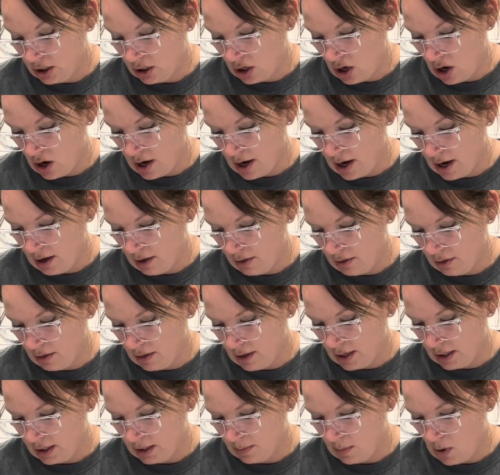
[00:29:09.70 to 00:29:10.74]
starting
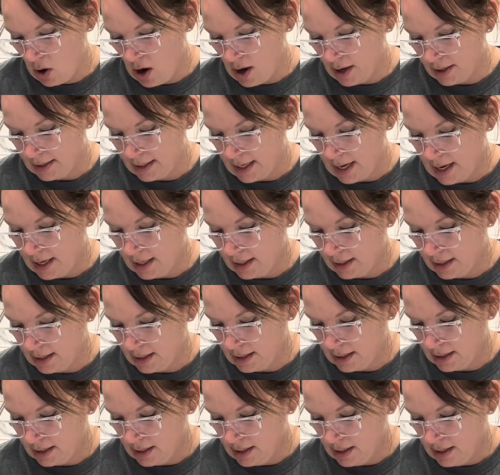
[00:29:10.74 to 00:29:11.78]
this
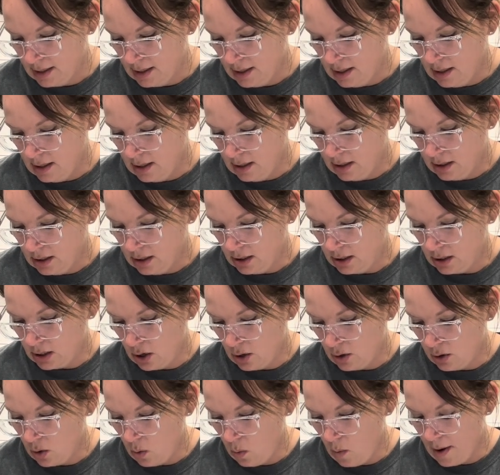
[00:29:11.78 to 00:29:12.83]
process. So
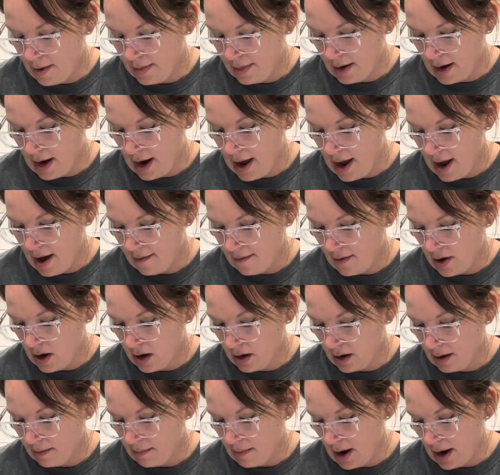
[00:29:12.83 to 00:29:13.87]
the one that I have hung
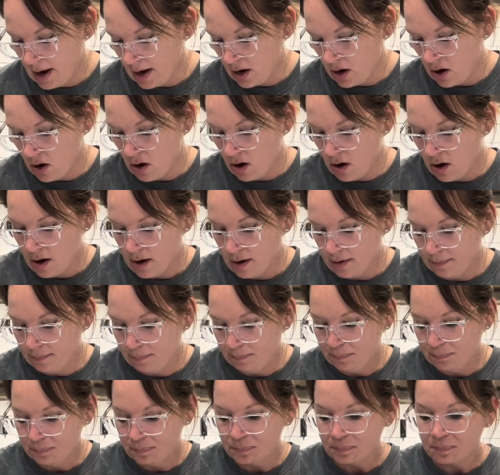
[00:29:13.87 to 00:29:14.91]
in my car,
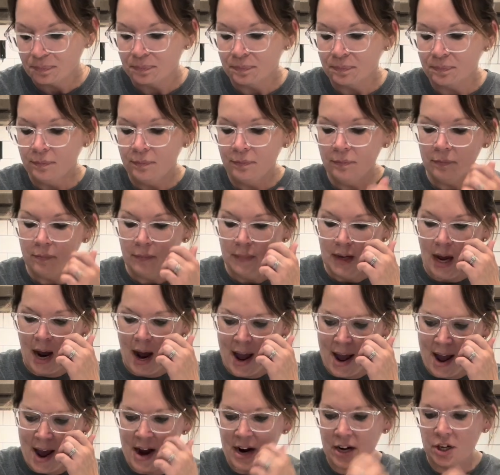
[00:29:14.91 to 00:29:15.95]
I
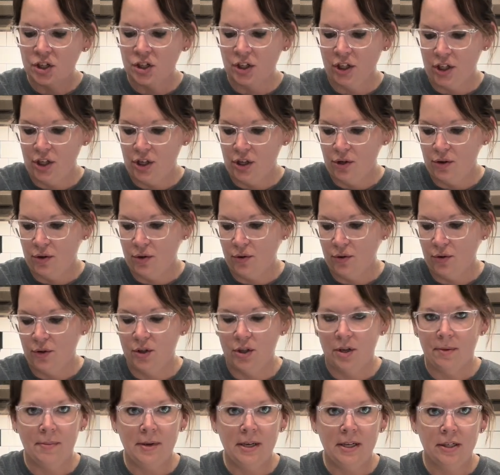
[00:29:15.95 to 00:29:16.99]
actually used
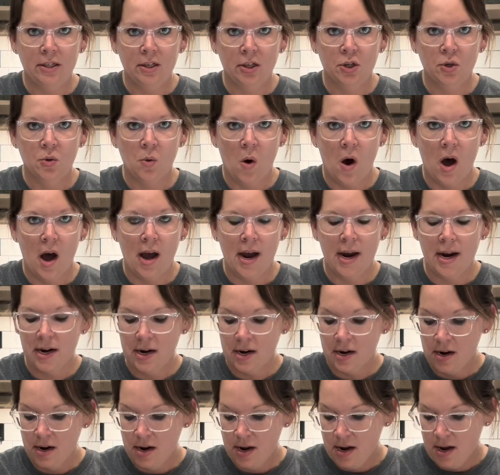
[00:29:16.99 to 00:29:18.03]
a piece of
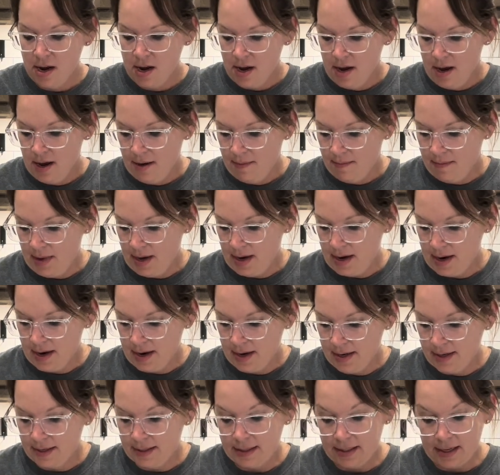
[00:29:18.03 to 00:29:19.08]
twine
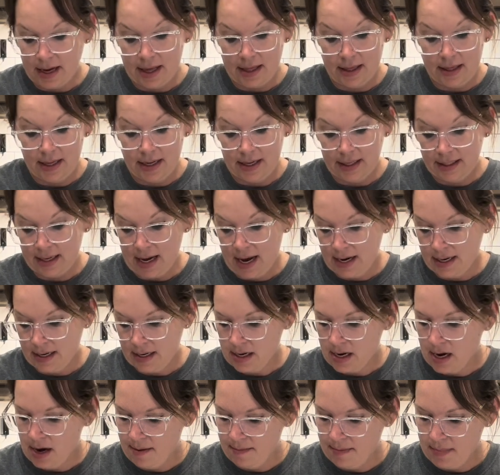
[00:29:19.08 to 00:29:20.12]
because this hadn't
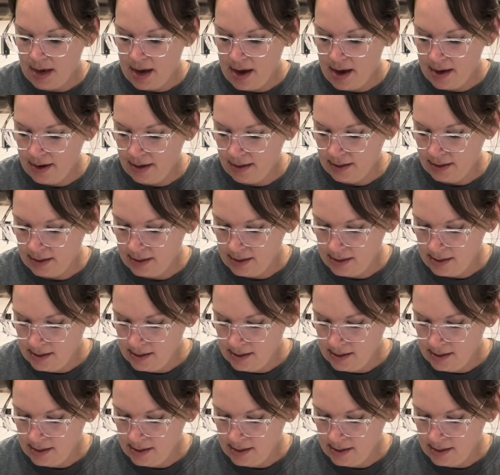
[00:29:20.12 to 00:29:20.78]
come yet,